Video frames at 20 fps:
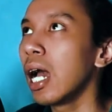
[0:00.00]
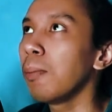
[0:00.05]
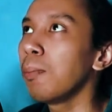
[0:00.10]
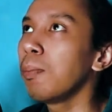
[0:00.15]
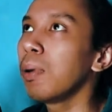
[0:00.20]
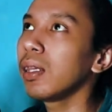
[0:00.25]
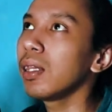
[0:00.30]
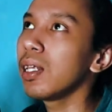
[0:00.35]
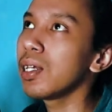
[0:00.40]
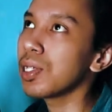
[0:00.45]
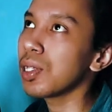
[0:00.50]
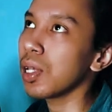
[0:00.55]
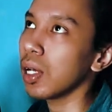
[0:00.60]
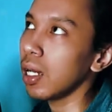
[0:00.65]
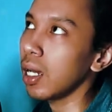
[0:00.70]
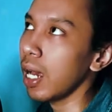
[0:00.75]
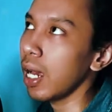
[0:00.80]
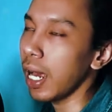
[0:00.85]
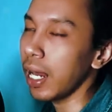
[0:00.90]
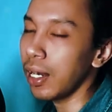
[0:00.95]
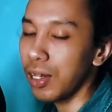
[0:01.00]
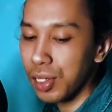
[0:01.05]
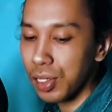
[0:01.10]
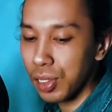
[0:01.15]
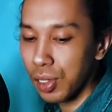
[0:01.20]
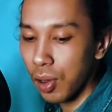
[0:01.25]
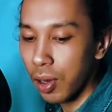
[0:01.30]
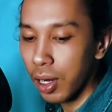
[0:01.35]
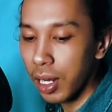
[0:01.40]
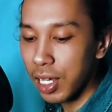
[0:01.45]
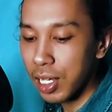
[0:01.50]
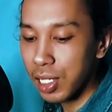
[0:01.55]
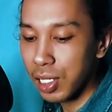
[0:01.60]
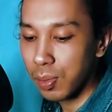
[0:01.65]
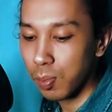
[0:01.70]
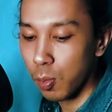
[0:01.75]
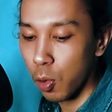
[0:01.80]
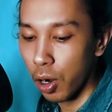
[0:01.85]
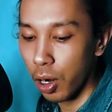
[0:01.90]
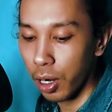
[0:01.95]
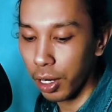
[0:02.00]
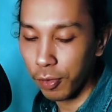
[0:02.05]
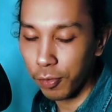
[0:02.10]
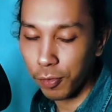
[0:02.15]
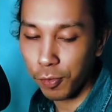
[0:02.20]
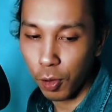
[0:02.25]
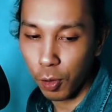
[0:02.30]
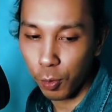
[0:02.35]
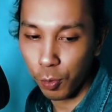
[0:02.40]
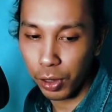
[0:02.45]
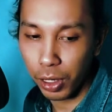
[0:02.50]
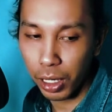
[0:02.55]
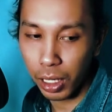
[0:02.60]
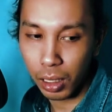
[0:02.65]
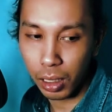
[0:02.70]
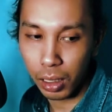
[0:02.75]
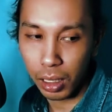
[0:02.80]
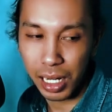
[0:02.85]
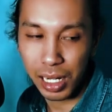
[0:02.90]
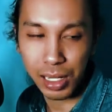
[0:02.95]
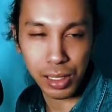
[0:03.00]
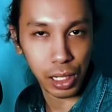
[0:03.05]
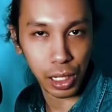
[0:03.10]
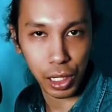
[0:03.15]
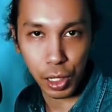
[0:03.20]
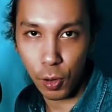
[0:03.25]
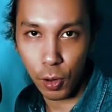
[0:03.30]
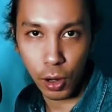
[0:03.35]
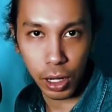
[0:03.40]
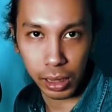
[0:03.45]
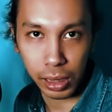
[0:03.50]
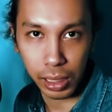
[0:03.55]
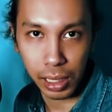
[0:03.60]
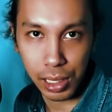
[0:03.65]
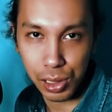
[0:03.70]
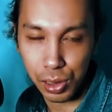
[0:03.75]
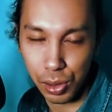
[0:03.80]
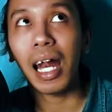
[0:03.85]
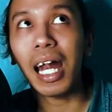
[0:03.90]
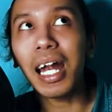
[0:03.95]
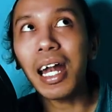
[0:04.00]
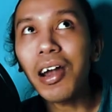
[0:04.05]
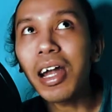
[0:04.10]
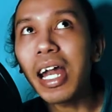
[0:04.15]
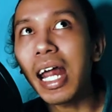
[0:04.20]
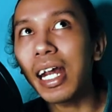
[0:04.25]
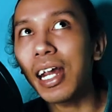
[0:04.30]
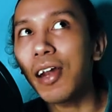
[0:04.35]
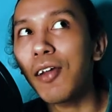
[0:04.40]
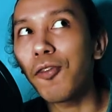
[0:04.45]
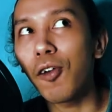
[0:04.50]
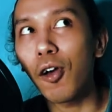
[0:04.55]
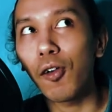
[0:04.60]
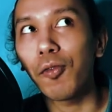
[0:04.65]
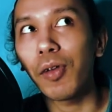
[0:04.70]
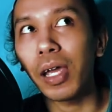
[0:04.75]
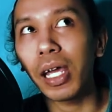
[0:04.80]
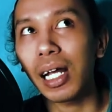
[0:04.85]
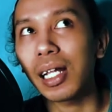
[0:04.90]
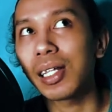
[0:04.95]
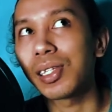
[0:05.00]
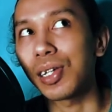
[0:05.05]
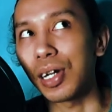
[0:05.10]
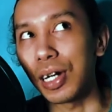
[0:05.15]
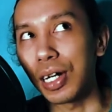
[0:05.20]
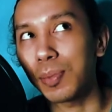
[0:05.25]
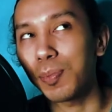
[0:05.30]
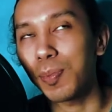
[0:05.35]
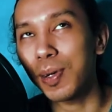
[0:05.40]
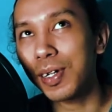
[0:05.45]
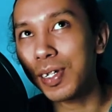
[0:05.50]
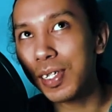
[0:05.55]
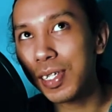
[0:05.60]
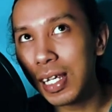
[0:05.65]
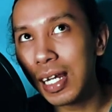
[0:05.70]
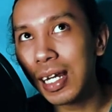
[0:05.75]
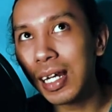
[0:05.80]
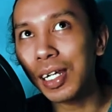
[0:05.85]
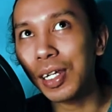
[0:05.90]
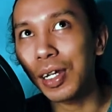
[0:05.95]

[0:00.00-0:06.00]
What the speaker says: And the story is more involving insecurities, rather than involving a third person.